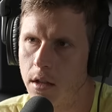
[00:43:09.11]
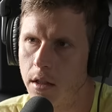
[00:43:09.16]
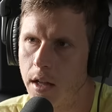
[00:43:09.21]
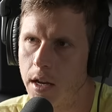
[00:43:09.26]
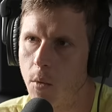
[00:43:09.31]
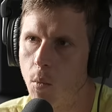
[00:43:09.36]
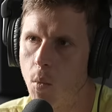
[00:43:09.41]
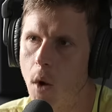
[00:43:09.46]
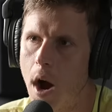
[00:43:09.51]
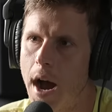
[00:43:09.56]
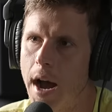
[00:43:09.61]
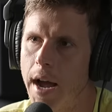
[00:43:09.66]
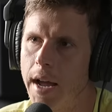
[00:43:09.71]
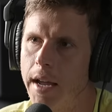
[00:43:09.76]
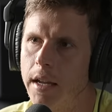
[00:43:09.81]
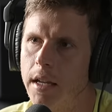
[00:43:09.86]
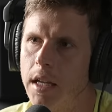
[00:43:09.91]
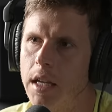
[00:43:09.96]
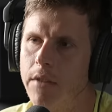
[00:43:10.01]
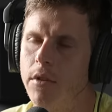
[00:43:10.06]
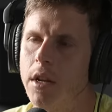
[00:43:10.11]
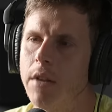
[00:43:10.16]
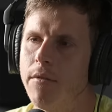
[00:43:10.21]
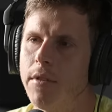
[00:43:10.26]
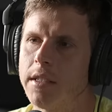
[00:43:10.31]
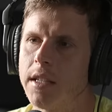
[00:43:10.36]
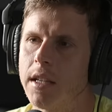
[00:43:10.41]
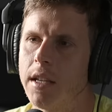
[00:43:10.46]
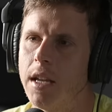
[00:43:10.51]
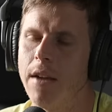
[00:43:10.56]
Like why, even
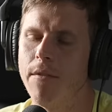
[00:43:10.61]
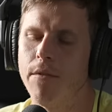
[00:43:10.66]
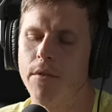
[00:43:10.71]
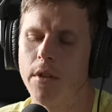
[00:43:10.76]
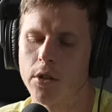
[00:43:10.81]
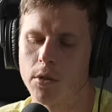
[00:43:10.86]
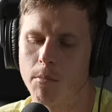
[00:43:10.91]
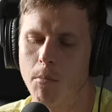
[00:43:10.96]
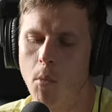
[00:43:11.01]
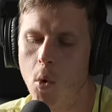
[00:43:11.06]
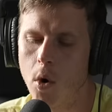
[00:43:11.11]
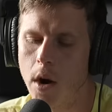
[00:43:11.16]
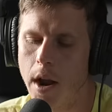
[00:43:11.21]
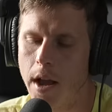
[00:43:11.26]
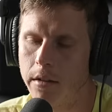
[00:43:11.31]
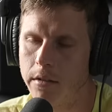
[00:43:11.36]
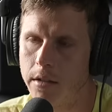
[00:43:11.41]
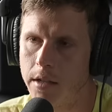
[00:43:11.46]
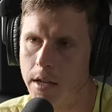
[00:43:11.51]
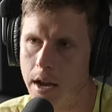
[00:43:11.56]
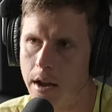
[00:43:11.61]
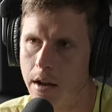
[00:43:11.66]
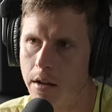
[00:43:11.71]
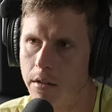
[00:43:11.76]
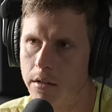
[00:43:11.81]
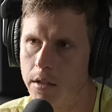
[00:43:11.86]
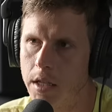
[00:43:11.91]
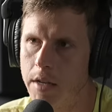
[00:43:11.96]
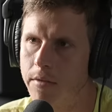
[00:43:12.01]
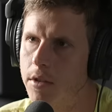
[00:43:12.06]
if it's if there's mm-hmm. more
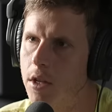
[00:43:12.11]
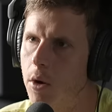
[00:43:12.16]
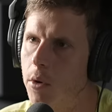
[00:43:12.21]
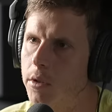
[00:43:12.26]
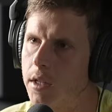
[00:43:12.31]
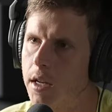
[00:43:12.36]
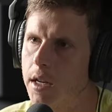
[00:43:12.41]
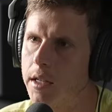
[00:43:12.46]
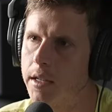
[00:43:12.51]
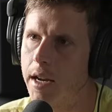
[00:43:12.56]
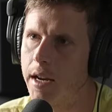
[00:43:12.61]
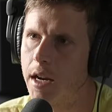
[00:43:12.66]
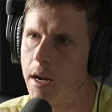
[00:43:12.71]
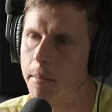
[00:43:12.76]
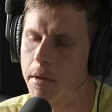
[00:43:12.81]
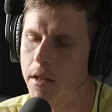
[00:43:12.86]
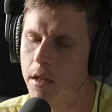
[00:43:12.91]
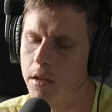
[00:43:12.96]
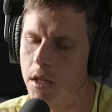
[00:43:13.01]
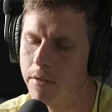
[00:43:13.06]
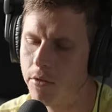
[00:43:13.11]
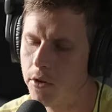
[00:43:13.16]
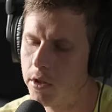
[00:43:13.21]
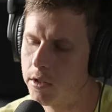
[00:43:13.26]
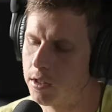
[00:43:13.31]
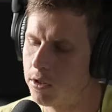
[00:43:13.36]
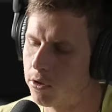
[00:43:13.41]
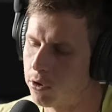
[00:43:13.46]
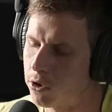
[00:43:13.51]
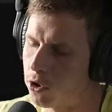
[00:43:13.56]
LDL, even though it's getting taken up by the liver,
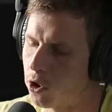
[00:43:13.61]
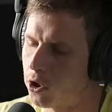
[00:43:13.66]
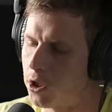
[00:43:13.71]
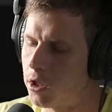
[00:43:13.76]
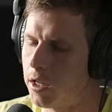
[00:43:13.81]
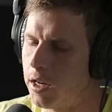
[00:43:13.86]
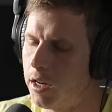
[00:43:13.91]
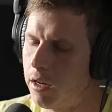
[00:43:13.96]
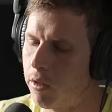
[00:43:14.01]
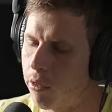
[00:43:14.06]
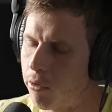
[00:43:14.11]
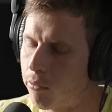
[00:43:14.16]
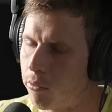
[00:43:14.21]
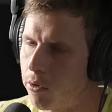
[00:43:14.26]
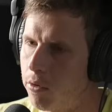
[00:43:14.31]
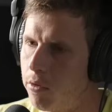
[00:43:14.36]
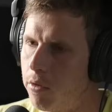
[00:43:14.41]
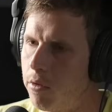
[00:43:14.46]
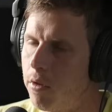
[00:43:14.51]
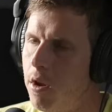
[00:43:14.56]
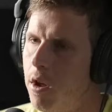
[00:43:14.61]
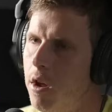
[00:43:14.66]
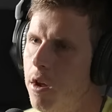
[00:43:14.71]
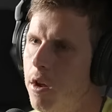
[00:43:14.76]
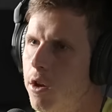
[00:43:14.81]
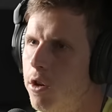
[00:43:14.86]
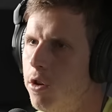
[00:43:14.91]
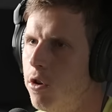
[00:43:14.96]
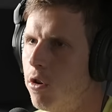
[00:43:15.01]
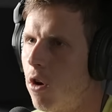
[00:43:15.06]
it's still circulating through
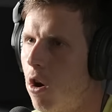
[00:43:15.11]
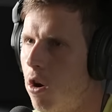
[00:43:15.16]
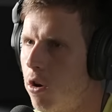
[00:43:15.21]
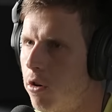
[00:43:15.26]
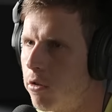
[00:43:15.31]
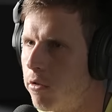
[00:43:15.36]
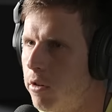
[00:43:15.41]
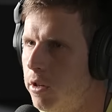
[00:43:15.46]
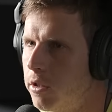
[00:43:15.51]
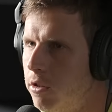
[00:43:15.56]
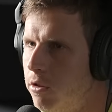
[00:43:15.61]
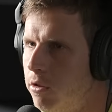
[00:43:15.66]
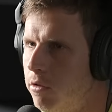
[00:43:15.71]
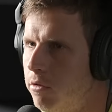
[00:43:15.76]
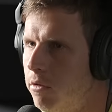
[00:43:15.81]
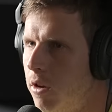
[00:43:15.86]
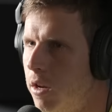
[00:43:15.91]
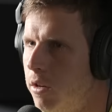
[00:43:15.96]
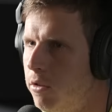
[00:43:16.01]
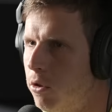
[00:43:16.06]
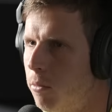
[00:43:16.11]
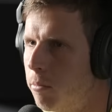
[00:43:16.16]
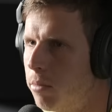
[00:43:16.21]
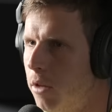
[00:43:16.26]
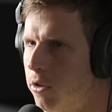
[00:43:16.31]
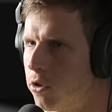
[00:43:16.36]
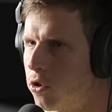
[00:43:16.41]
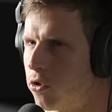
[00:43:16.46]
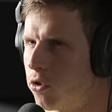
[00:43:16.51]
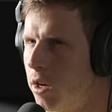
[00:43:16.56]
your arteries and and your
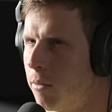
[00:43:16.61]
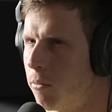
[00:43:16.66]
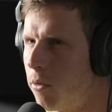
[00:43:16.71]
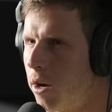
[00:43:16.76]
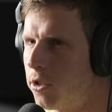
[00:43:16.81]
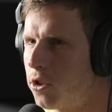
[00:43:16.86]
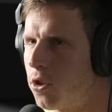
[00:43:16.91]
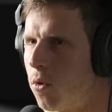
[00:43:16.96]
bloodstream, right?